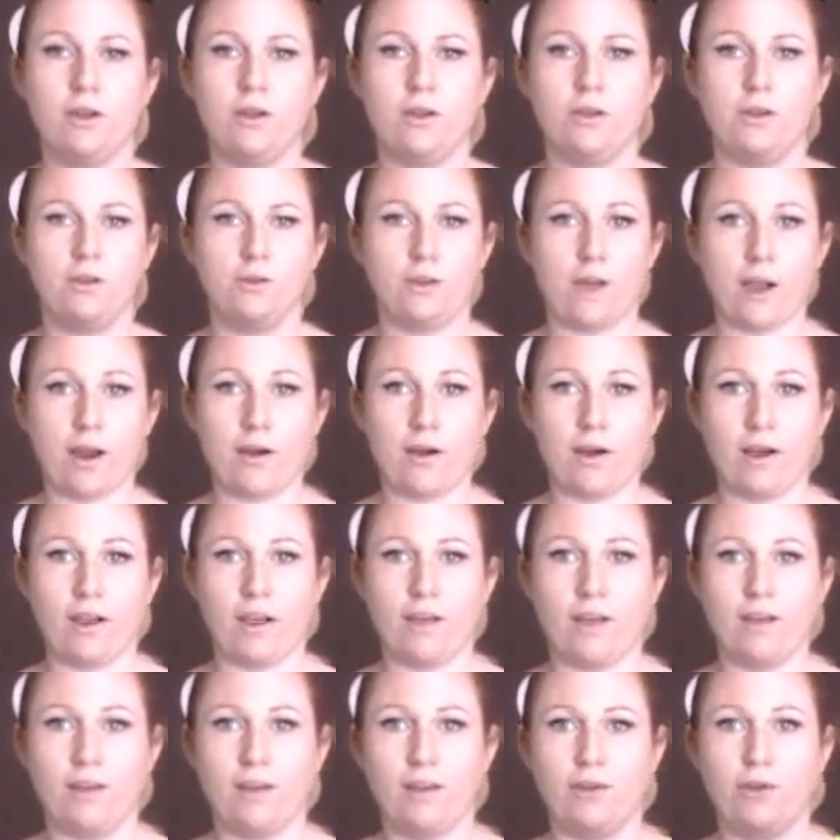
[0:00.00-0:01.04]
no
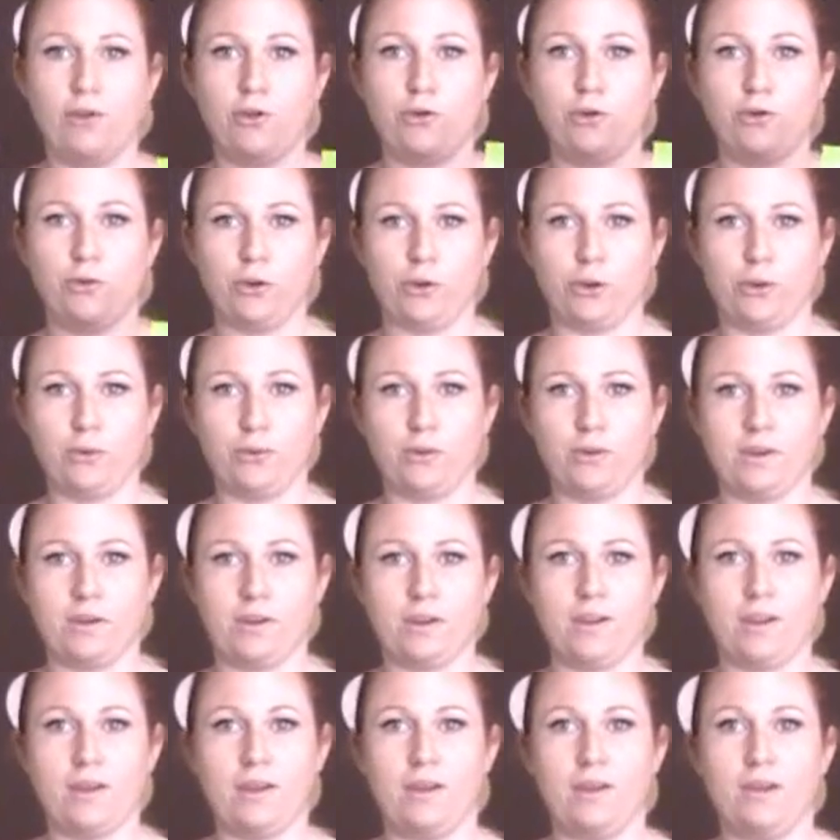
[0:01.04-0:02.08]
dairy, no
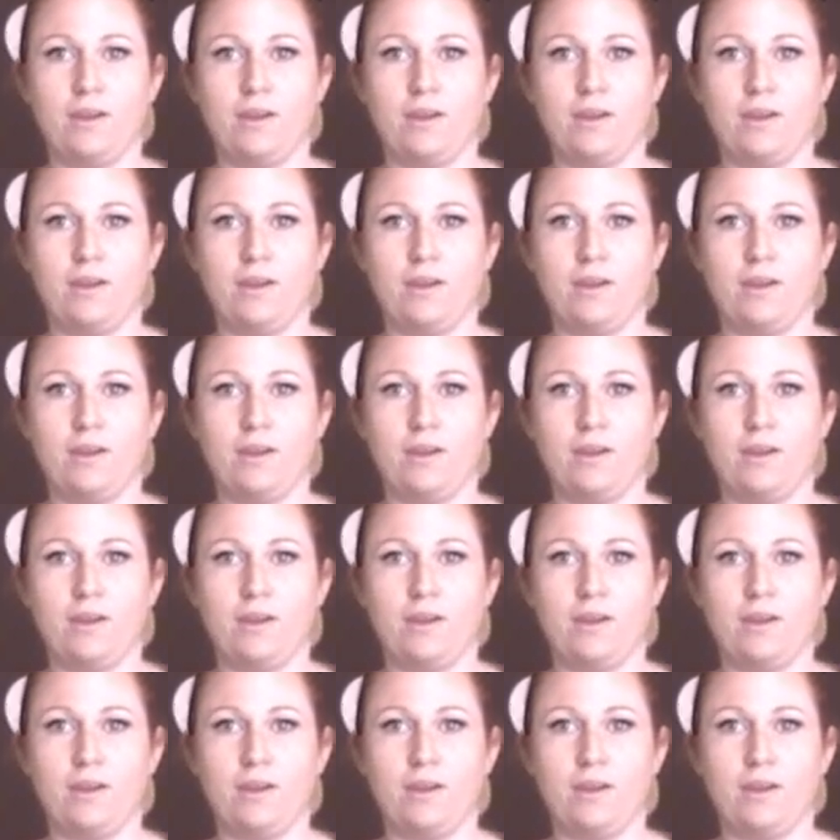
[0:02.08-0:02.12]
gluten,